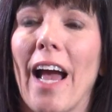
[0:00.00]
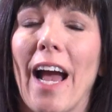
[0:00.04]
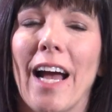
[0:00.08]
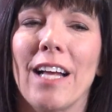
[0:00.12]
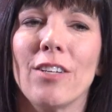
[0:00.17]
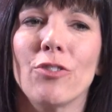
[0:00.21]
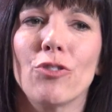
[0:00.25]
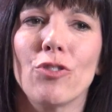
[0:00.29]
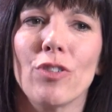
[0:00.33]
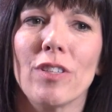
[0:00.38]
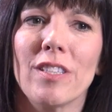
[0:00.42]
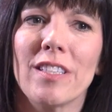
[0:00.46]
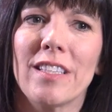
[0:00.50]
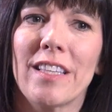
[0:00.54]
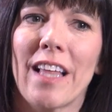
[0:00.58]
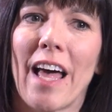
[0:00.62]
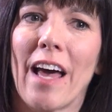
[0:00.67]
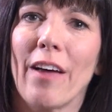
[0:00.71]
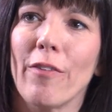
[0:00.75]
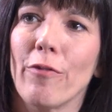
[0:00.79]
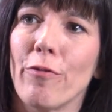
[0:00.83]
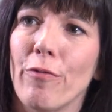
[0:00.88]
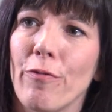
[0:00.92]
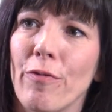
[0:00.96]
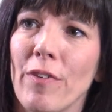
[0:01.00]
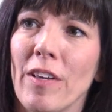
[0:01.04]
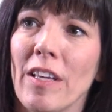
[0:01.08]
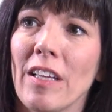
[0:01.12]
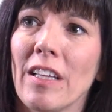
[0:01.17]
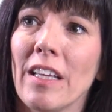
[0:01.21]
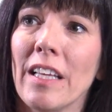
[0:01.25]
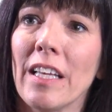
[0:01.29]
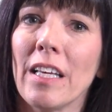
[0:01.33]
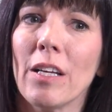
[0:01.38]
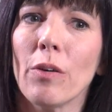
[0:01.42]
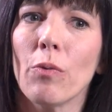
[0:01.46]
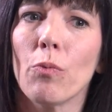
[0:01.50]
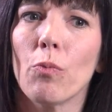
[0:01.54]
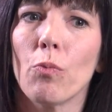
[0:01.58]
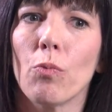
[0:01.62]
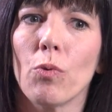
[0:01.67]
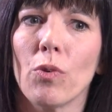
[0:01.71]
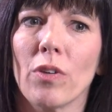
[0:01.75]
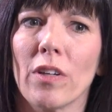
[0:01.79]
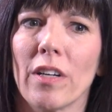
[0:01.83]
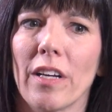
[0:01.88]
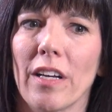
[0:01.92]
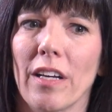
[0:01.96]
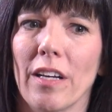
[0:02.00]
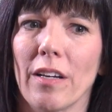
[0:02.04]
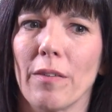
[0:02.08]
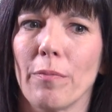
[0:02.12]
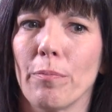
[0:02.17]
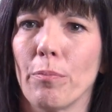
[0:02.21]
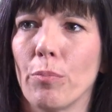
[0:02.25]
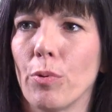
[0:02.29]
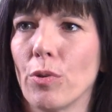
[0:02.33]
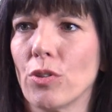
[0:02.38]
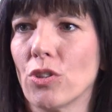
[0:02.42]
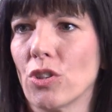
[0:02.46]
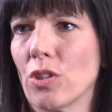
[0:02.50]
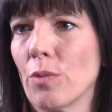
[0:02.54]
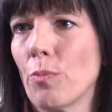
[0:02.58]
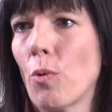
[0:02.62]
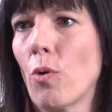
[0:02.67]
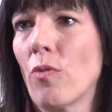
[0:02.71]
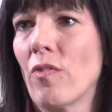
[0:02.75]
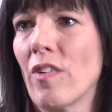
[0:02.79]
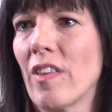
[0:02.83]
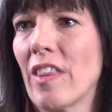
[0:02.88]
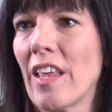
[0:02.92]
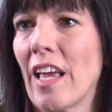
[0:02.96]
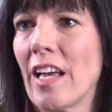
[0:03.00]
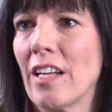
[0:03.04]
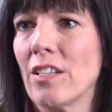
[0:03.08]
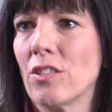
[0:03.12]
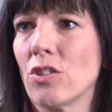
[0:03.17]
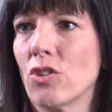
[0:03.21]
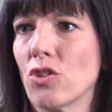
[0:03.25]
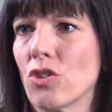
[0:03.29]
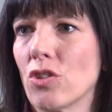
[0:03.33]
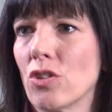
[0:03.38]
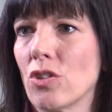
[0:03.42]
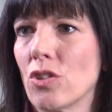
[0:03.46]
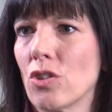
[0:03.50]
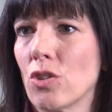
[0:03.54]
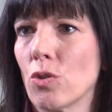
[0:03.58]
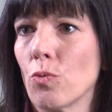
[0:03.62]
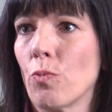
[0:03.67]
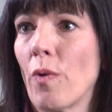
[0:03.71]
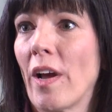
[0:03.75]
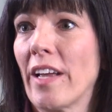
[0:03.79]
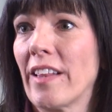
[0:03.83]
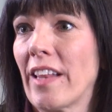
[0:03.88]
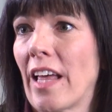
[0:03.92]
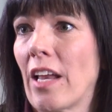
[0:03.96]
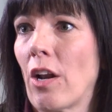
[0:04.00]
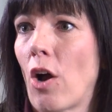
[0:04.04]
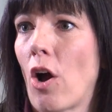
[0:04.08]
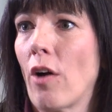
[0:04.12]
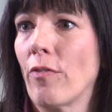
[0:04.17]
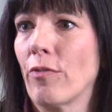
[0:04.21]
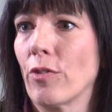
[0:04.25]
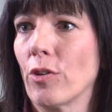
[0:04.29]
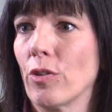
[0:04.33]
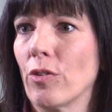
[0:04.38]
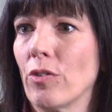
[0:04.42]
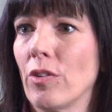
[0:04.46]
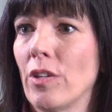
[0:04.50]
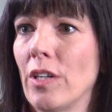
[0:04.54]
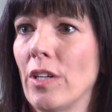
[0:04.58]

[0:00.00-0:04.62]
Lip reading: And just that feeling will push them over to the edge to write that offer.